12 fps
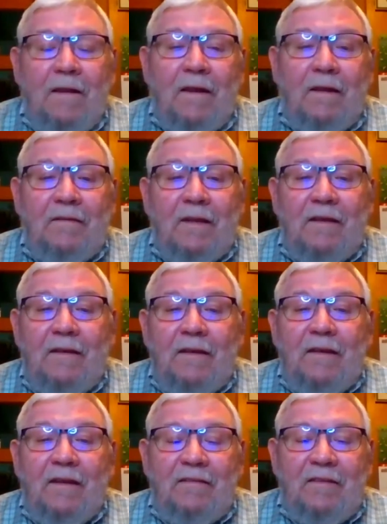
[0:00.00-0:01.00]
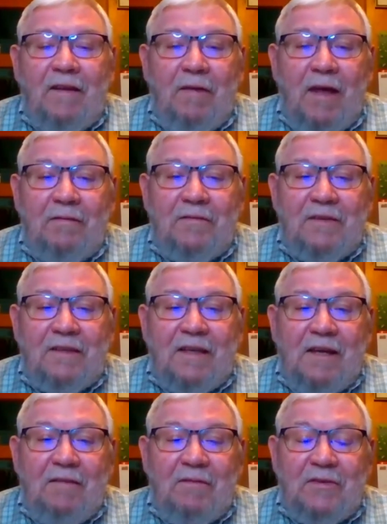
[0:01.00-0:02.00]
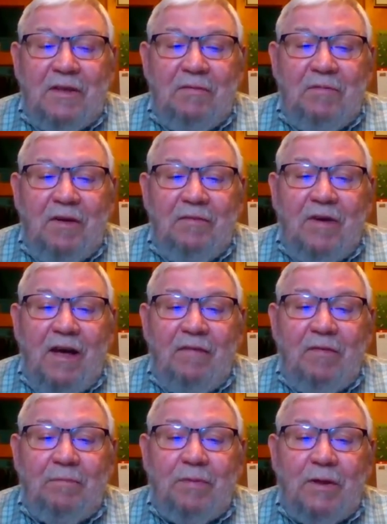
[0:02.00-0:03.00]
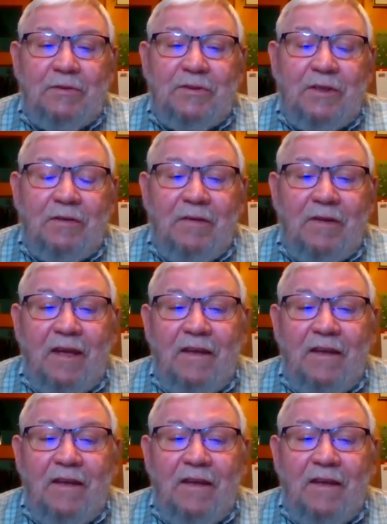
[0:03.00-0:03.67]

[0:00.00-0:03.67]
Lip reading: yeah, they've had kind of a 75 approach here.